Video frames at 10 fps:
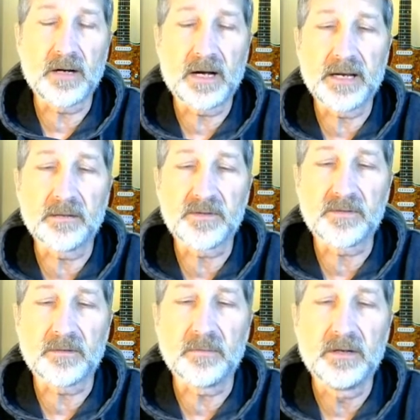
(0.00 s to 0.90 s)
items
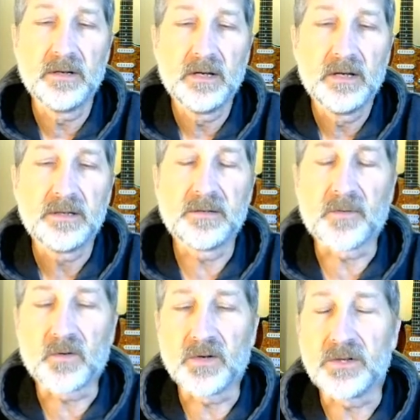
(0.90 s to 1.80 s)
from
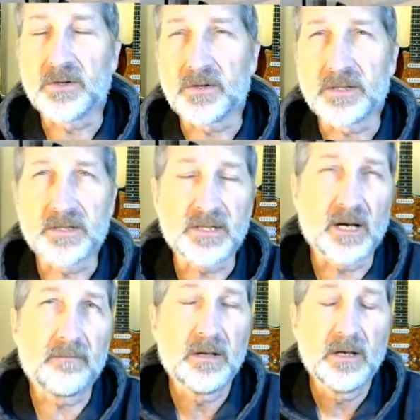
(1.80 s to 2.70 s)
different creatures and stuff,